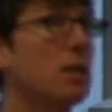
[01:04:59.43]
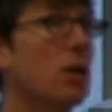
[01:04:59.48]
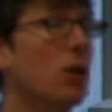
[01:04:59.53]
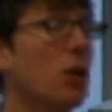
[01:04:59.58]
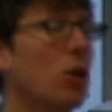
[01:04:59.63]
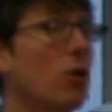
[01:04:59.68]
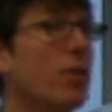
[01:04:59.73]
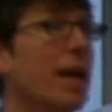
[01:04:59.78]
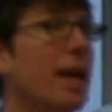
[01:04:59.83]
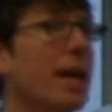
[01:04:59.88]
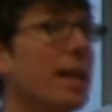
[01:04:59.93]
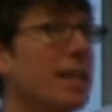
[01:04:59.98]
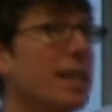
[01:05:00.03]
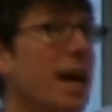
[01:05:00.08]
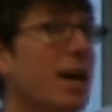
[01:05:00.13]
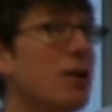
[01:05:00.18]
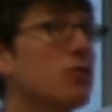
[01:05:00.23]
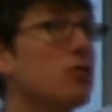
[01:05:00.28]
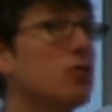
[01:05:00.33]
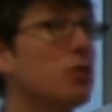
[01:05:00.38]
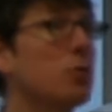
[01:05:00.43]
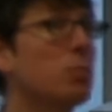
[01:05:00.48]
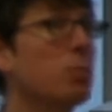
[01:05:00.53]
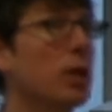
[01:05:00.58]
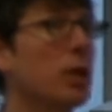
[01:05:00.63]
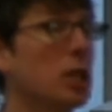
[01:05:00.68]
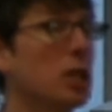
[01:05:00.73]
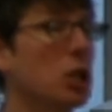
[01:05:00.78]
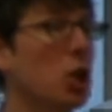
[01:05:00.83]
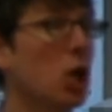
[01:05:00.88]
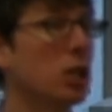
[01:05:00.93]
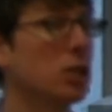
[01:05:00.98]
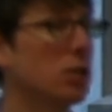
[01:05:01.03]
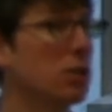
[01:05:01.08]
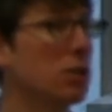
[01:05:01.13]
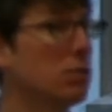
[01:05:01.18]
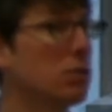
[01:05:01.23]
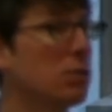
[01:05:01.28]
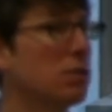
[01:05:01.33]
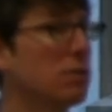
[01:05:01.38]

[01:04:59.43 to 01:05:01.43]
or that allows you to bring a lawsuit,